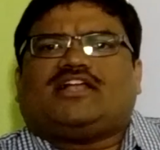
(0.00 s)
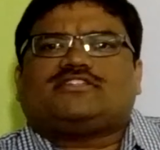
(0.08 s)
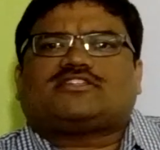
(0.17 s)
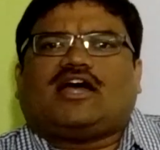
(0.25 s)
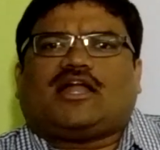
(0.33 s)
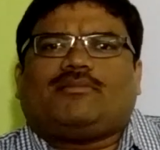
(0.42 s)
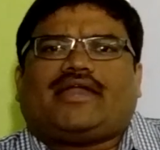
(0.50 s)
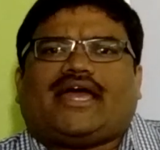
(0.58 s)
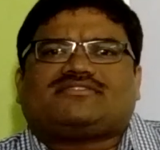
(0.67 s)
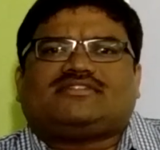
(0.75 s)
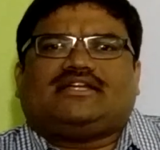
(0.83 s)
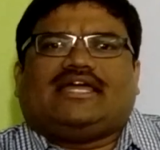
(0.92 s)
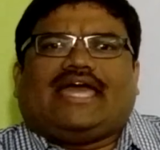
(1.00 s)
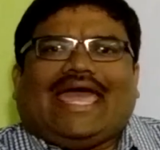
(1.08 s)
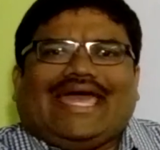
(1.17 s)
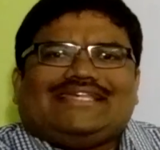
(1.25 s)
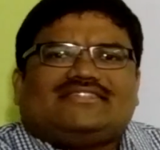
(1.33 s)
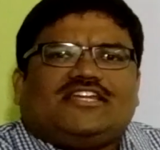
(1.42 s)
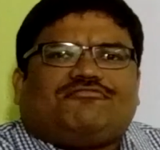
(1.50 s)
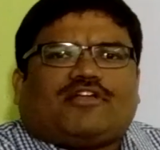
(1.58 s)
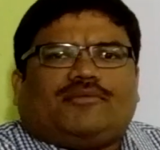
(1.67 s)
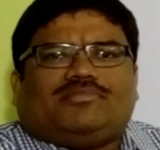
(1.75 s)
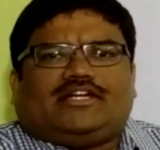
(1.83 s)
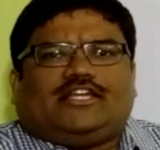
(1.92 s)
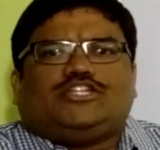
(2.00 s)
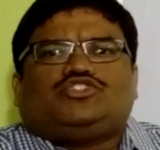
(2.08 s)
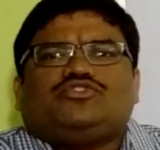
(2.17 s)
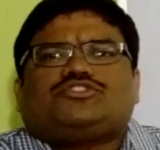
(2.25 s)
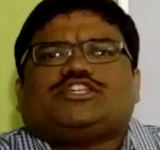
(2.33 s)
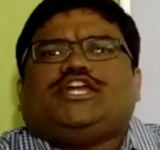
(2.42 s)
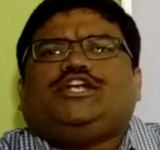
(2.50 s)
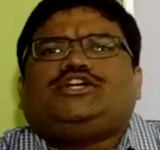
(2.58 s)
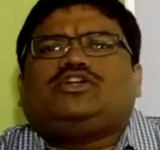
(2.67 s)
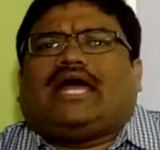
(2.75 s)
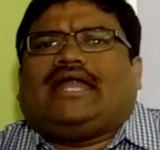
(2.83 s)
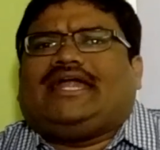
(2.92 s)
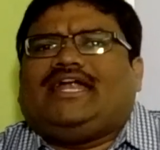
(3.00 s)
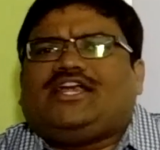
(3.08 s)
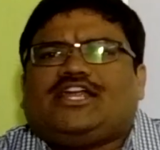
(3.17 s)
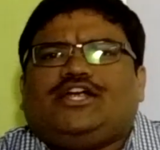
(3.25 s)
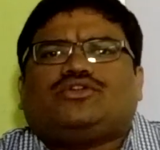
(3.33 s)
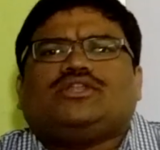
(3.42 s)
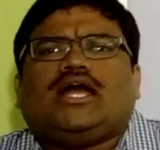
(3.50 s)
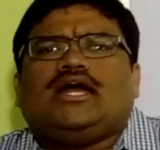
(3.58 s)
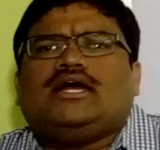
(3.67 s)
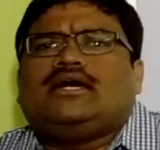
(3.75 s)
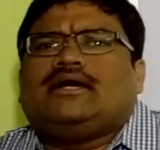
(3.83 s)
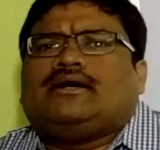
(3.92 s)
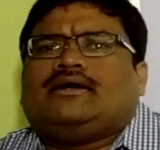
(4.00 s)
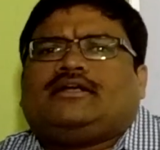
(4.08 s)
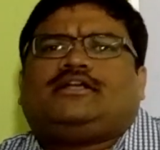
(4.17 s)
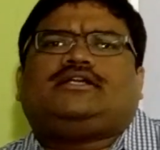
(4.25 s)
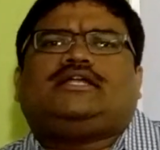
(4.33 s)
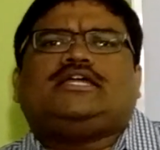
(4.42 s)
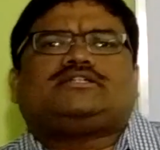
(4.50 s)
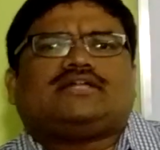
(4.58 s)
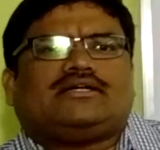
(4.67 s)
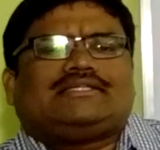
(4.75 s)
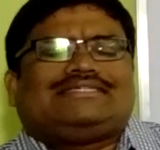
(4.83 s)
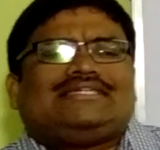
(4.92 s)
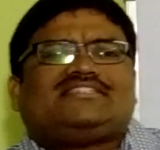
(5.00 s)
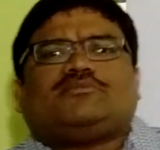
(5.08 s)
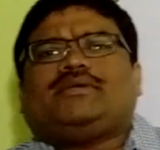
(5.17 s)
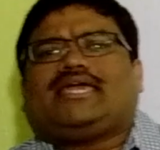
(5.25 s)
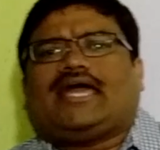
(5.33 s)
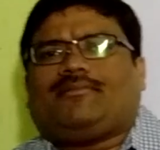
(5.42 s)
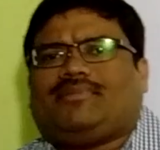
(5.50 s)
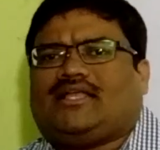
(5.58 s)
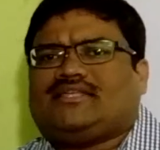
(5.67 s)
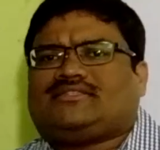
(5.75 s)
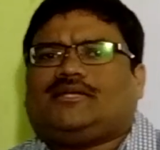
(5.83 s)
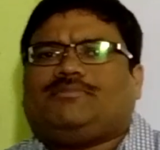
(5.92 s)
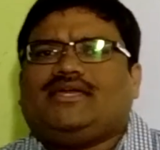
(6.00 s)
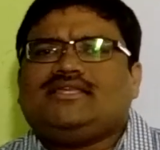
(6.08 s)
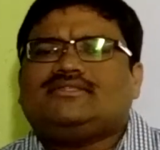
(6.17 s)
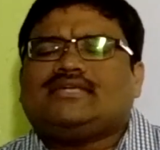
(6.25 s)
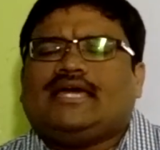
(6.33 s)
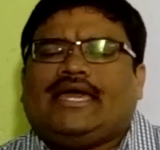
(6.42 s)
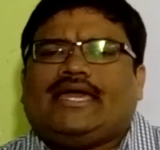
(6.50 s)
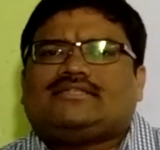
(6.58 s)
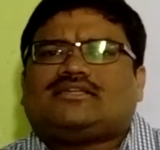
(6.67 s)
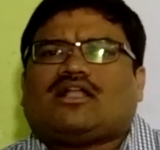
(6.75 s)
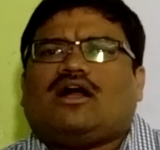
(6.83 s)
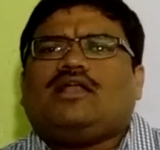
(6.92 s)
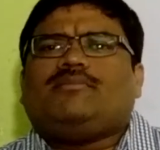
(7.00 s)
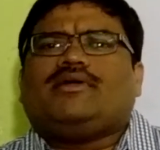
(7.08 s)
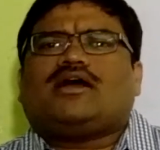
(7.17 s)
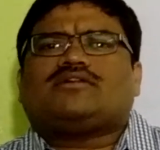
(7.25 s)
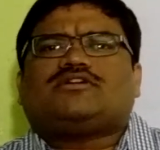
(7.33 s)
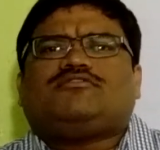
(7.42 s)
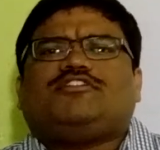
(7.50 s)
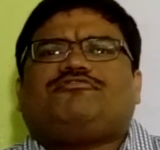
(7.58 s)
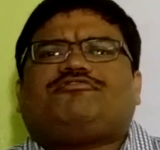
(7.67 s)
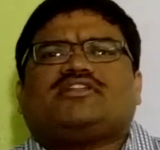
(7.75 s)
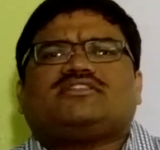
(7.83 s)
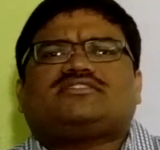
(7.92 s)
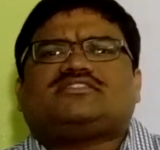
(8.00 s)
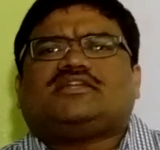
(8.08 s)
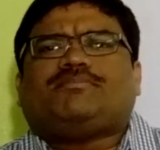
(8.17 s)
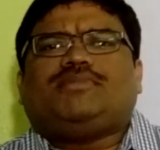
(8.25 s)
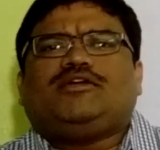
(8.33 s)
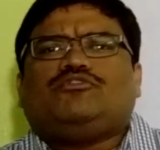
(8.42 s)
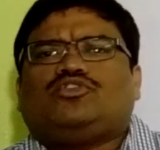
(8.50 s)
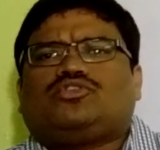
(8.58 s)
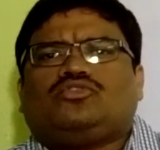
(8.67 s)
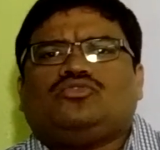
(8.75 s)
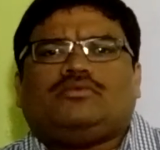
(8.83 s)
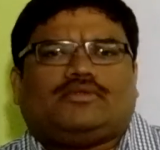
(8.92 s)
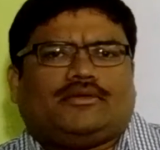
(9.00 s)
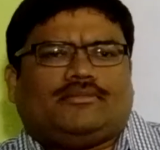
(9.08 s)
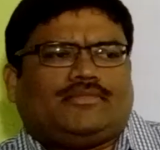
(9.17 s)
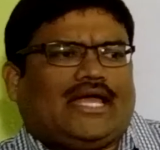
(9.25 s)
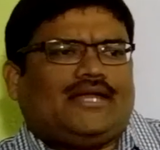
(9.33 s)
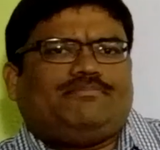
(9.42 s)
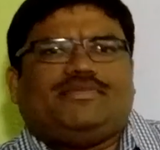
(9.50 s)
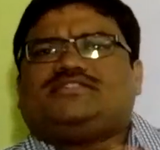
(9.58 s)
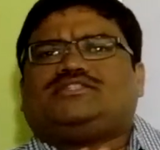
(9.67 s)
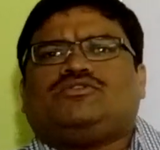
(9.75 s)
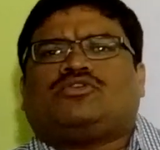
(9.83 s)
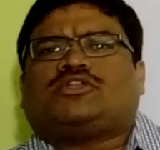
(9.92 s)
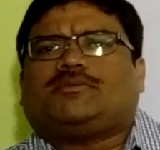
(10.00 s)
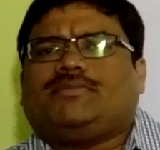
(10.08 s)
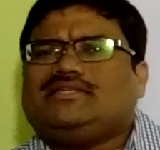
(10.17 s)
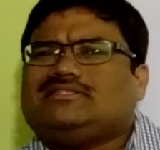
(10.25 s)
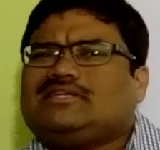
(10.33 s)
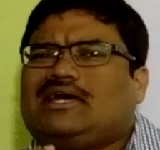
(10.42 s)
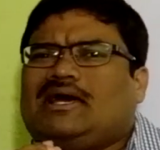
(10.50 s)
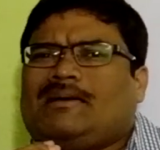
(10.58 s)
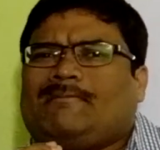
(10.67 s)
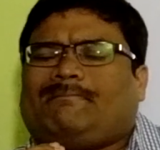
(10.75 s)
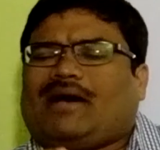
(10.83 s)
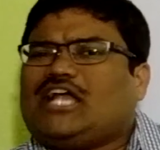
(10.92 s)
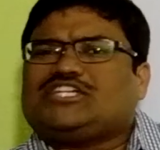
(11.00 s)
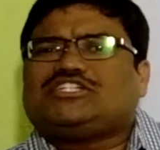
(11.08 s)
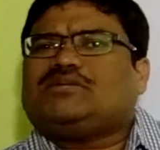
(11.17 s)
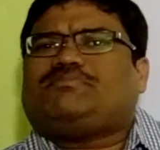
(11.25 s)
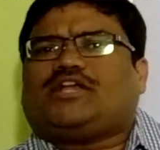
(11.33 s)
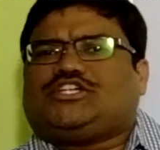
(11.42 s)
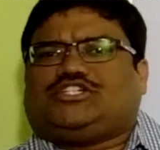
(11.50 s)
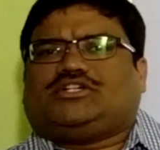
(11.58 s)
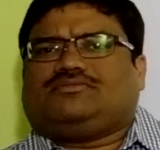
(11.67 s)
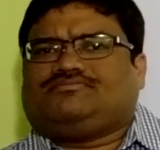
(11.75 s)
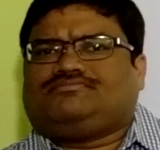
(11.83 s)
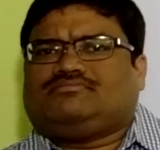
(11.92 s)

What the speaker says: whereas carbon dioxide exit from the tissues into an entry into the systemic capillaries. That means it's all because of differences in the PO2 and PCO2. That means partial pressure